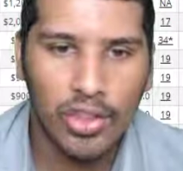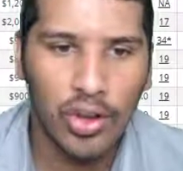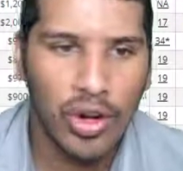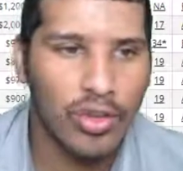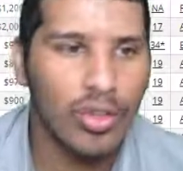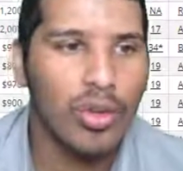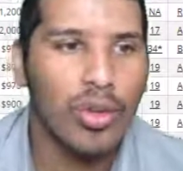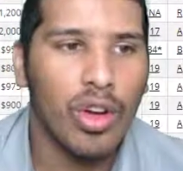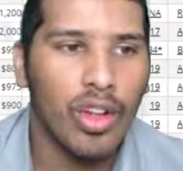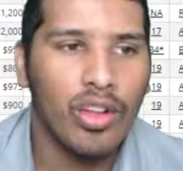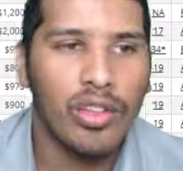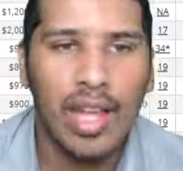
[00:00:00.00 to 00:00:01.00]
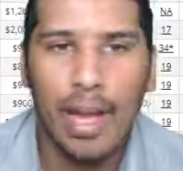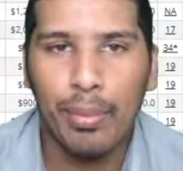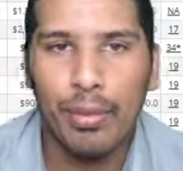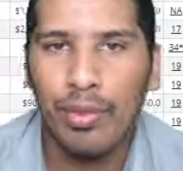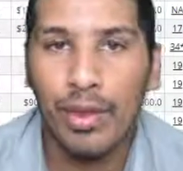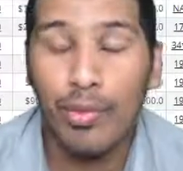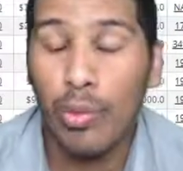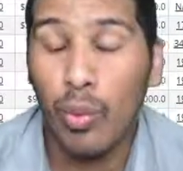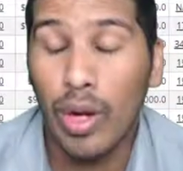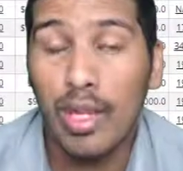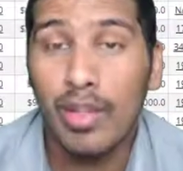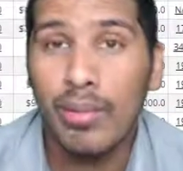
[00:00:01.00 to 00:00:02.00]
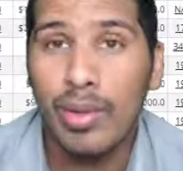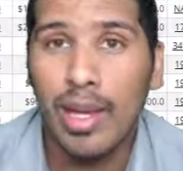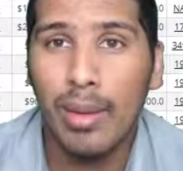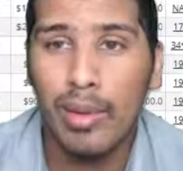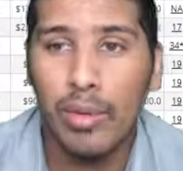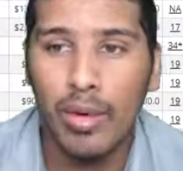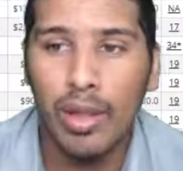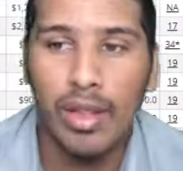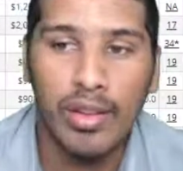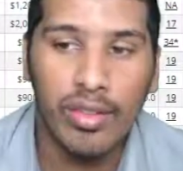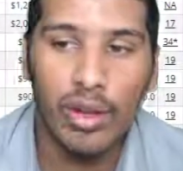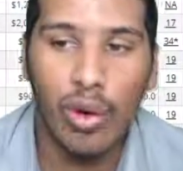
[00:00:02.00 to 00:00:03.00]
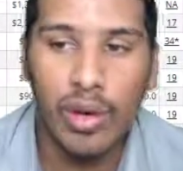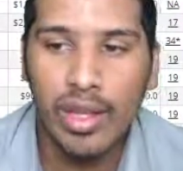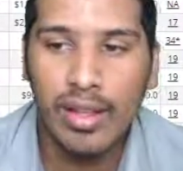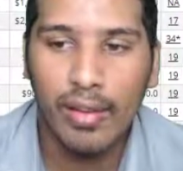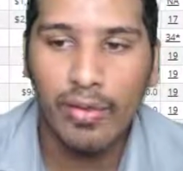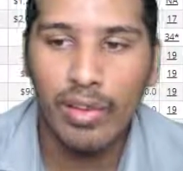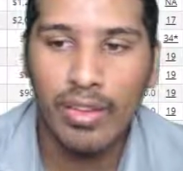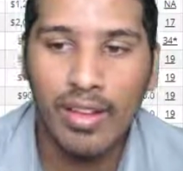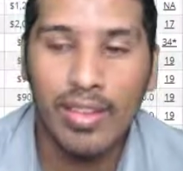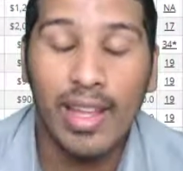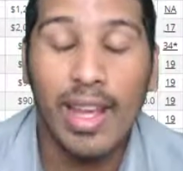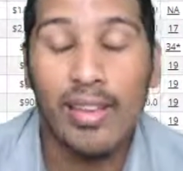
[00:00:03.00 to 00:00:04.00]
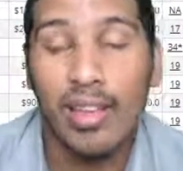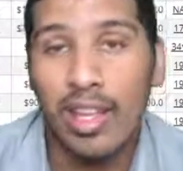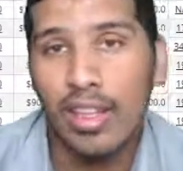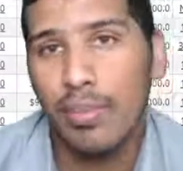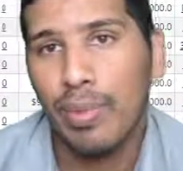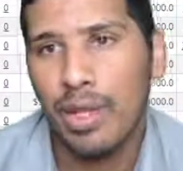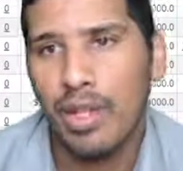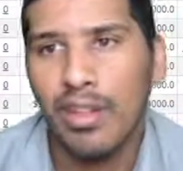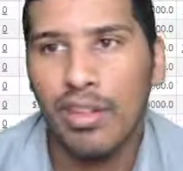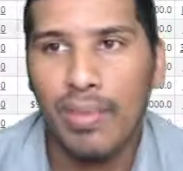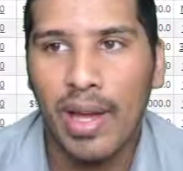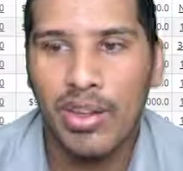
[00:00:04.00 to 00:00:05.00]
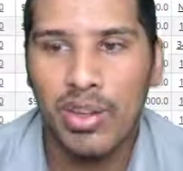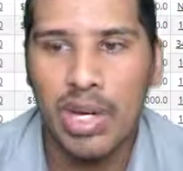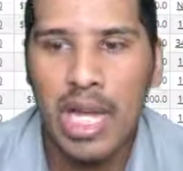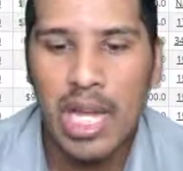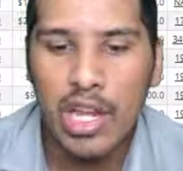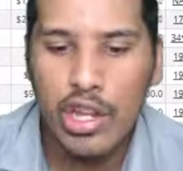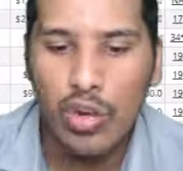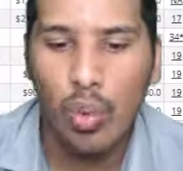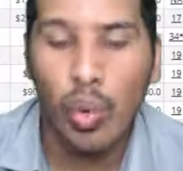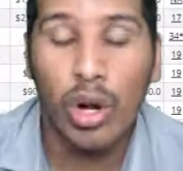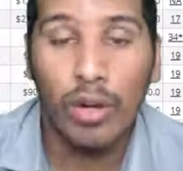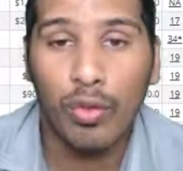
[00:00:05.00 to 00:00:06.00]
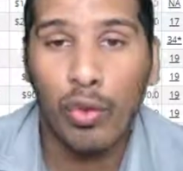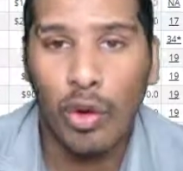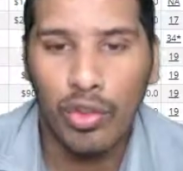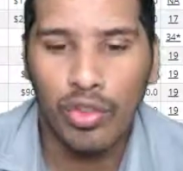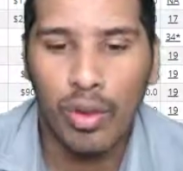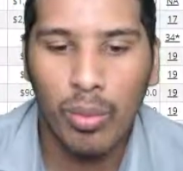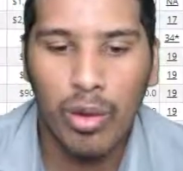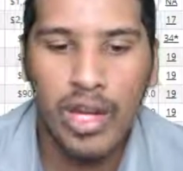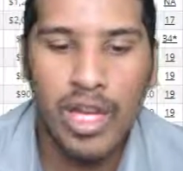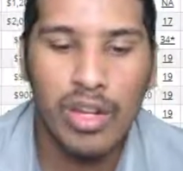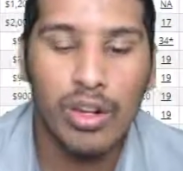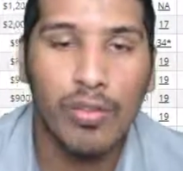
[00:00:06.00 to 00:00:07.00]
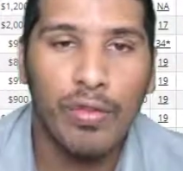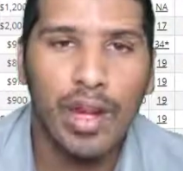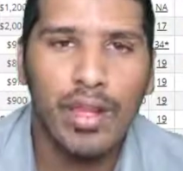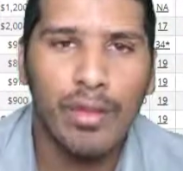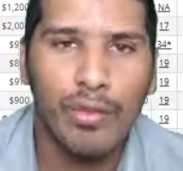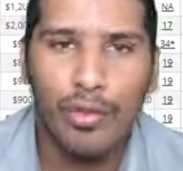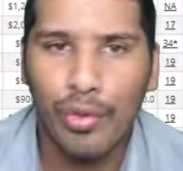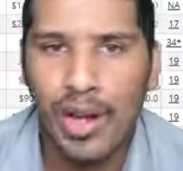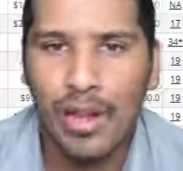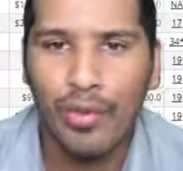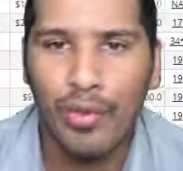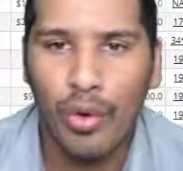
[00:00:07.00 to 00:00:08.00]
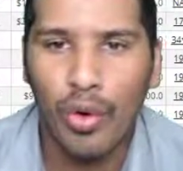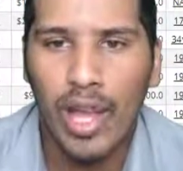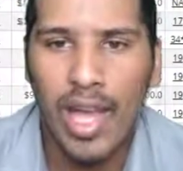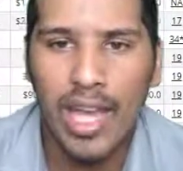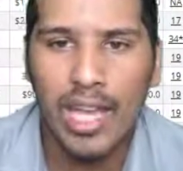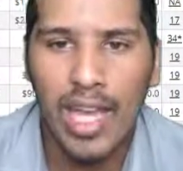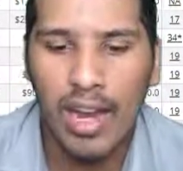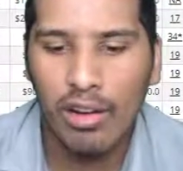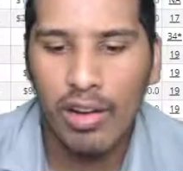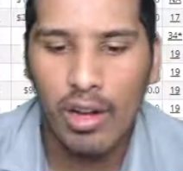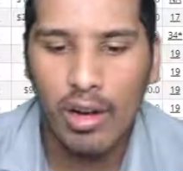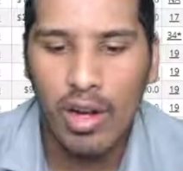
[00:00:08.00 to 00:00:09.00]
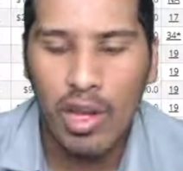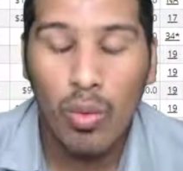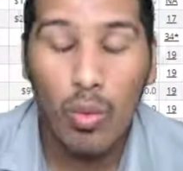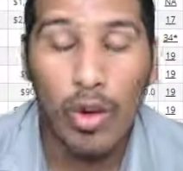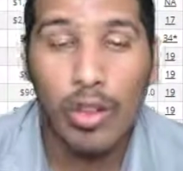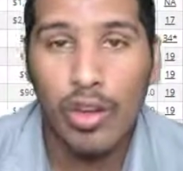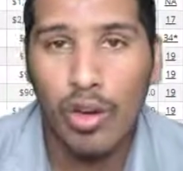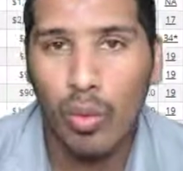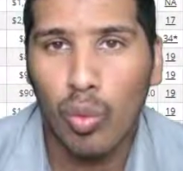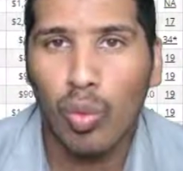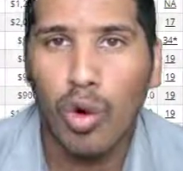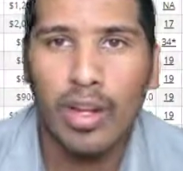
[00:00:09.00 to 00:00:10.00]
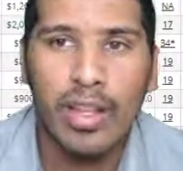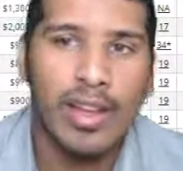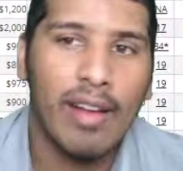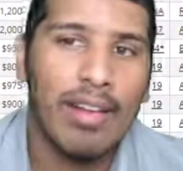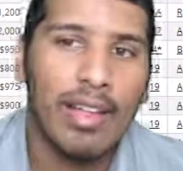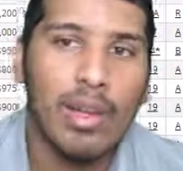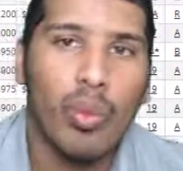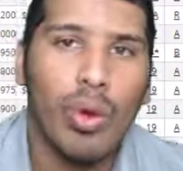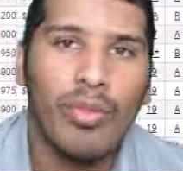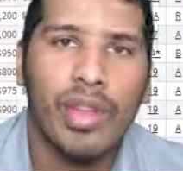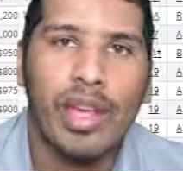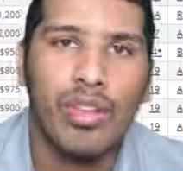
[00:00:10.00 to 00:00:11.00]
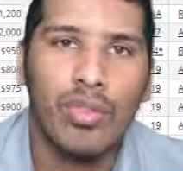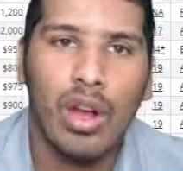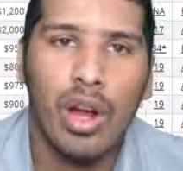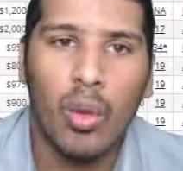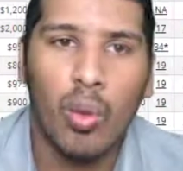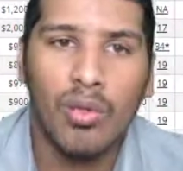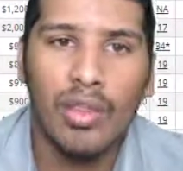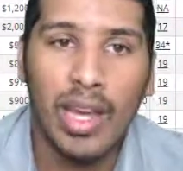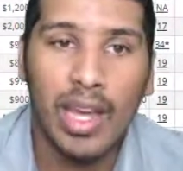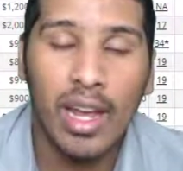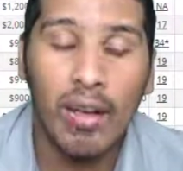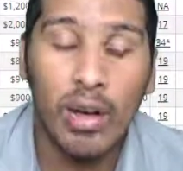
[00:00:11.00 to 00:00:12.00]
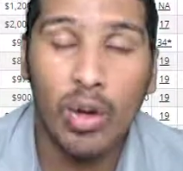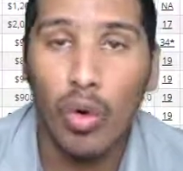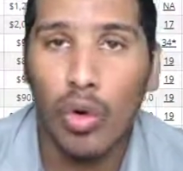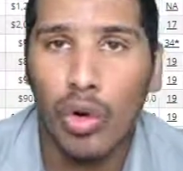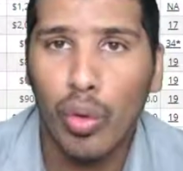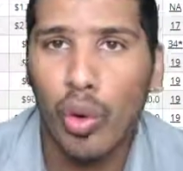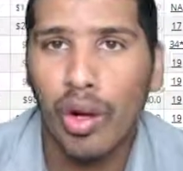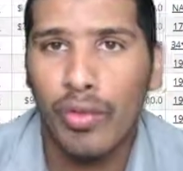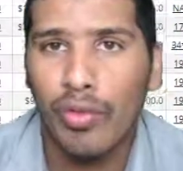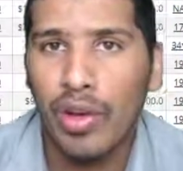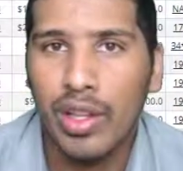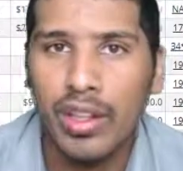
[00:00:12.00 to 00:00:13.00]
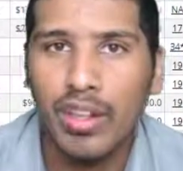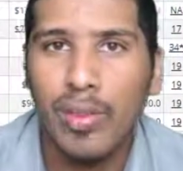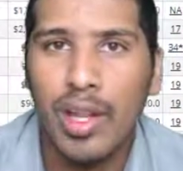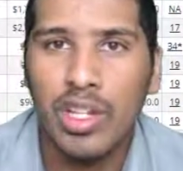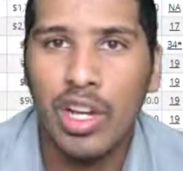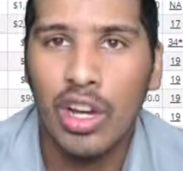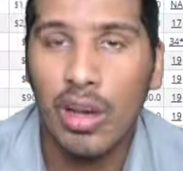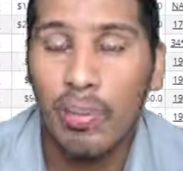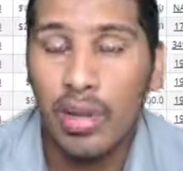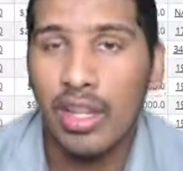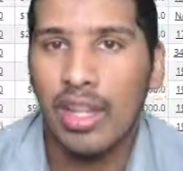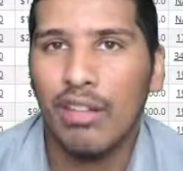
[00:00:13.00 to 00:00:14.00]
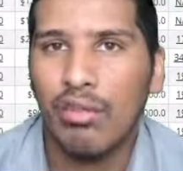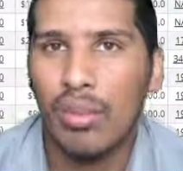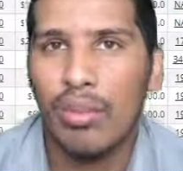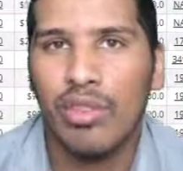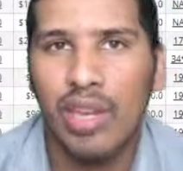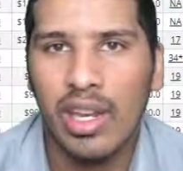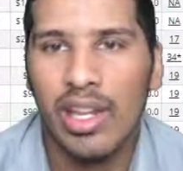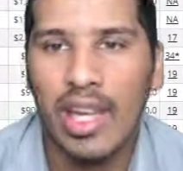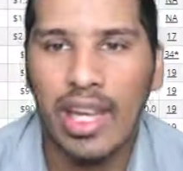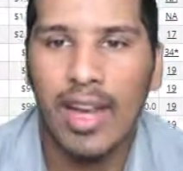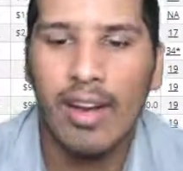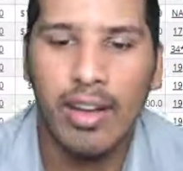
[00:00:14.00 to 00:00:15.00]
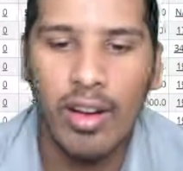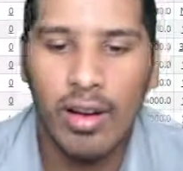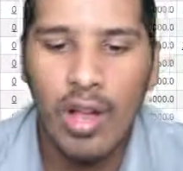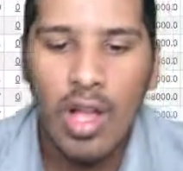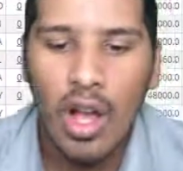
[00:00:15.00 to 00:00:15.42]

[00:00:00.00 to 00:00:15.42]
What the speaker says: There is no other type of different way to be able to run this. The only difference is that as an independent dispatcher, you work for someone and you're finding freight for a carrier, whether you're working directly with that carrier or you're working for a dispatching company that's representing that carrier.